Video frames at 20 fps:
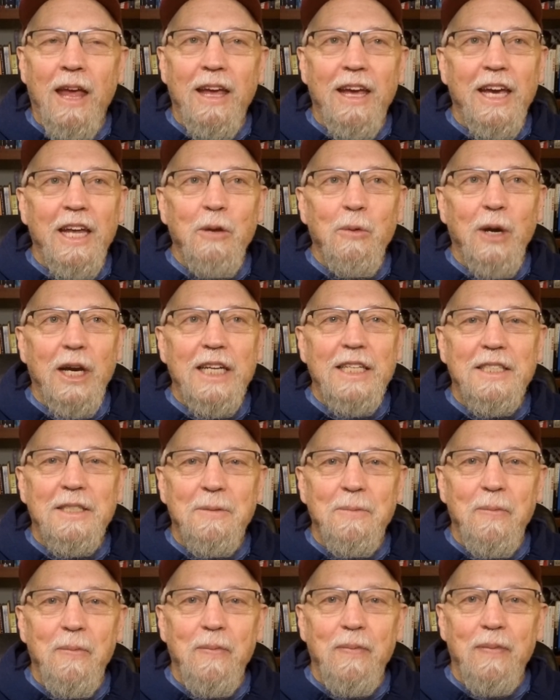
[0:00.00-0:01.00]
Anyways,
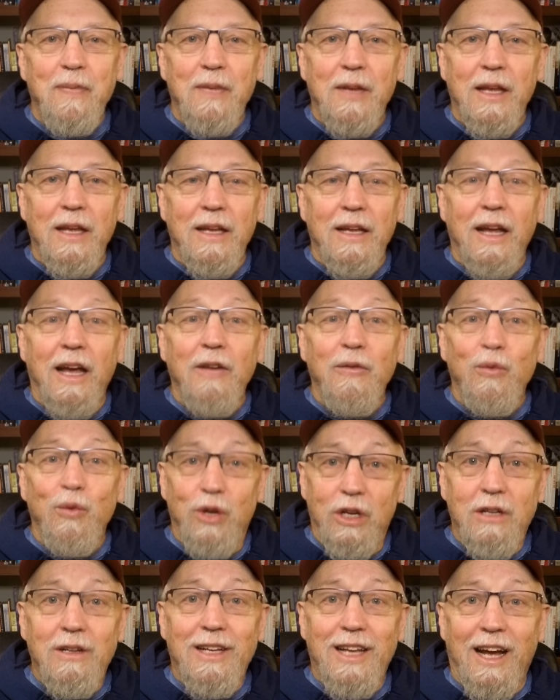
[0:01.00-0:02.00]
I
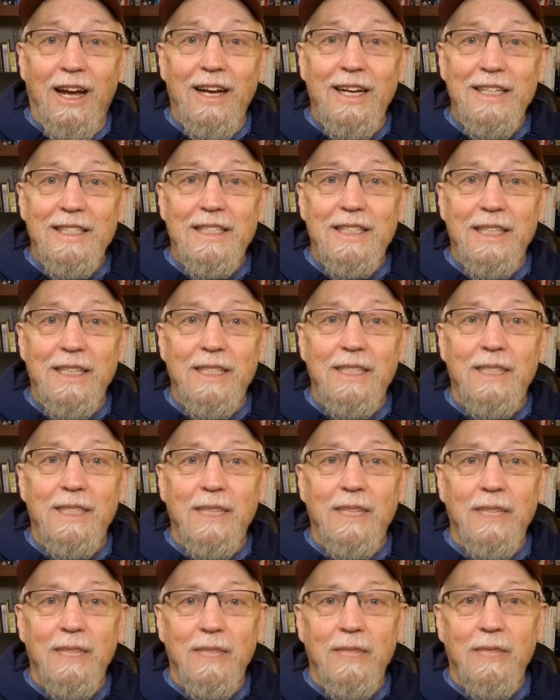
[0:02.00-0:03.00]
realized that
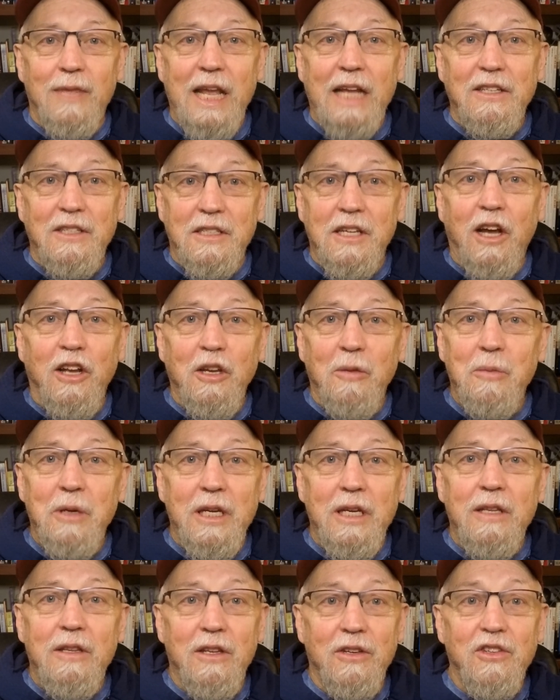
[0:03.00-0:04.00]
that's telling
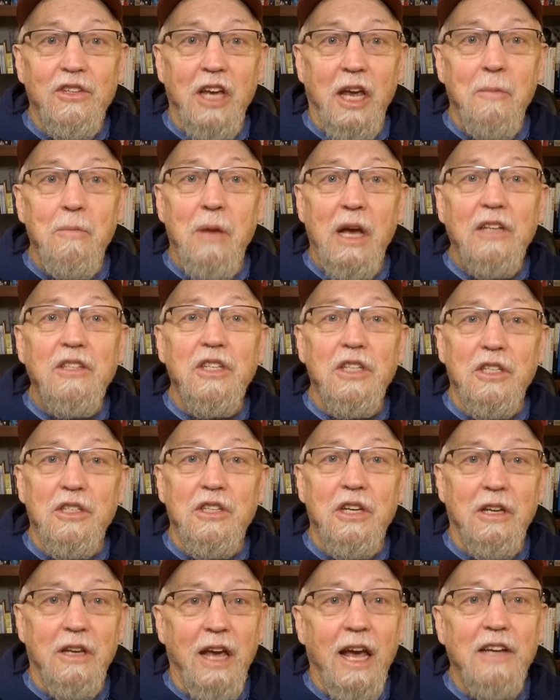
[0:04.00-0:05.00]
me the same
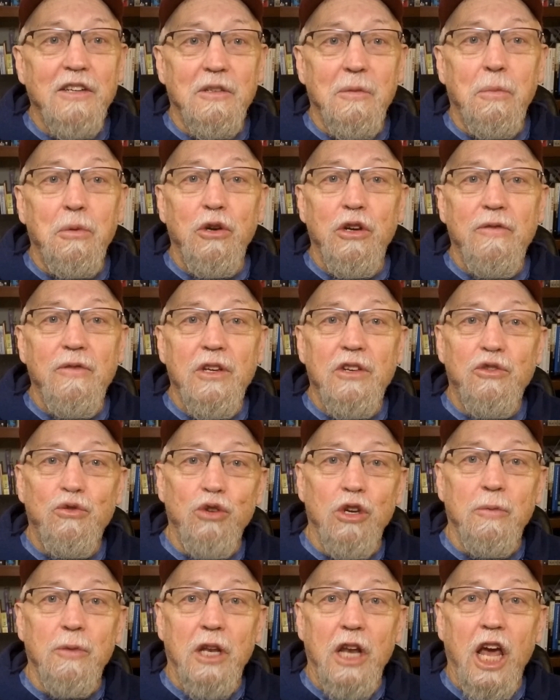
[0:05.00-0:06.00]
message as the previous
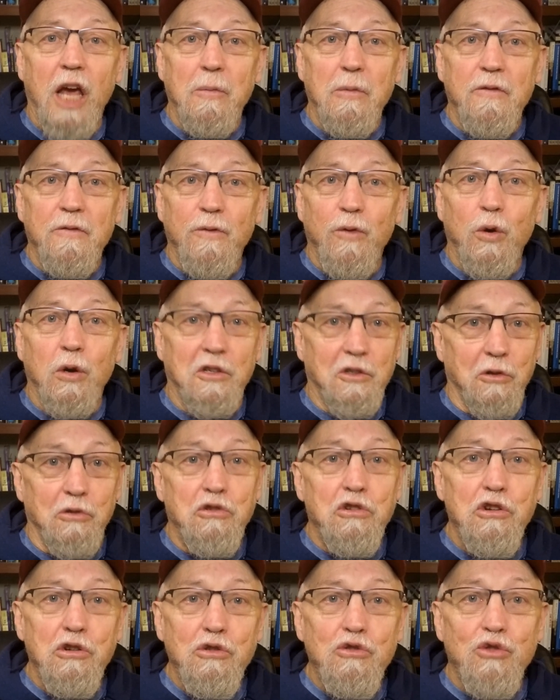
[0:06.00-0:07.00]
dream the night before. So
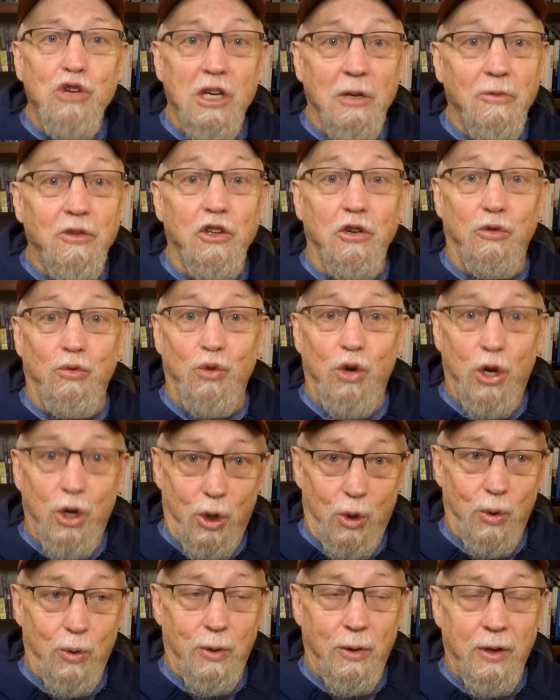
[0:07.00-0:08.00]
2 dreams in a row.
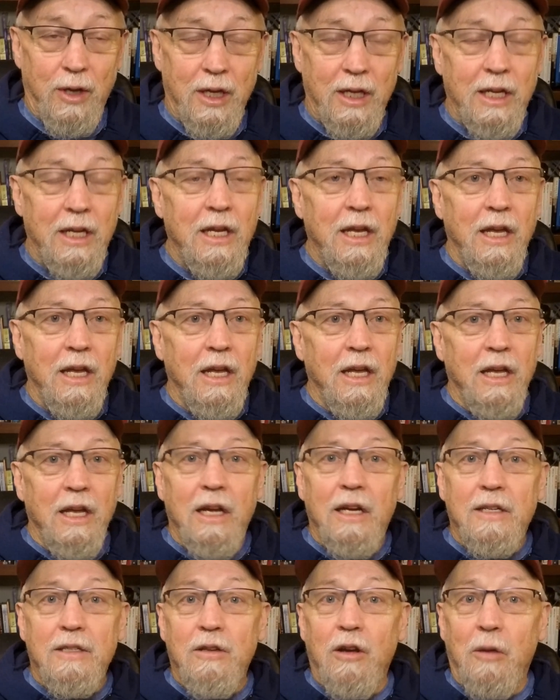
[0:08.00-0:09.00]

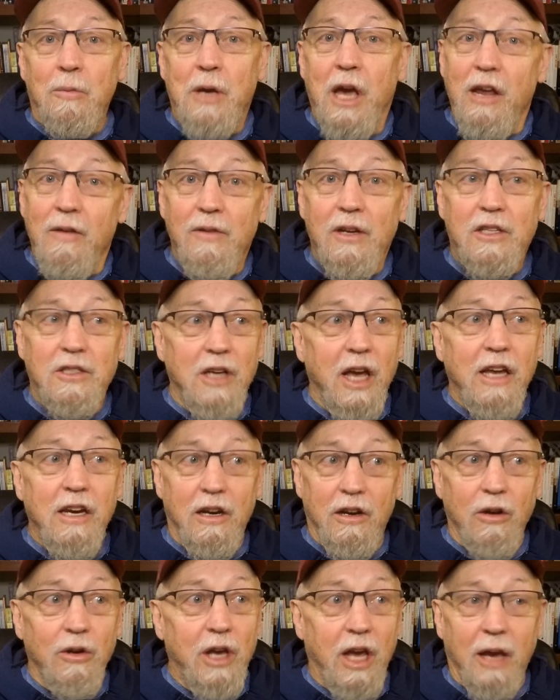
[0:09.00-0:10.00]
So I'm kind of excited,
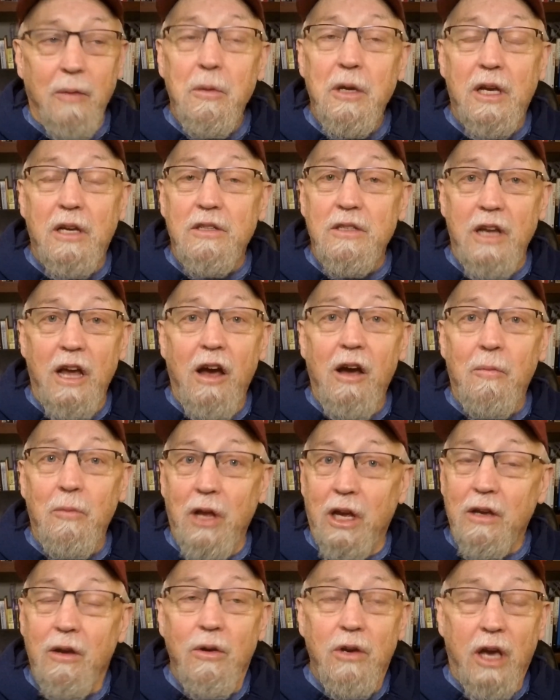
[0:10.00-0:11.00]
okay, because now I'm
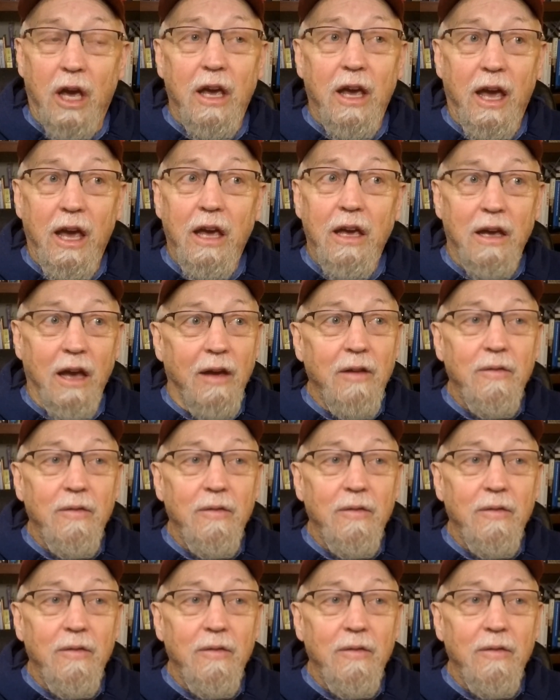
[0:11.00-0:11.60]
like, okay, hey,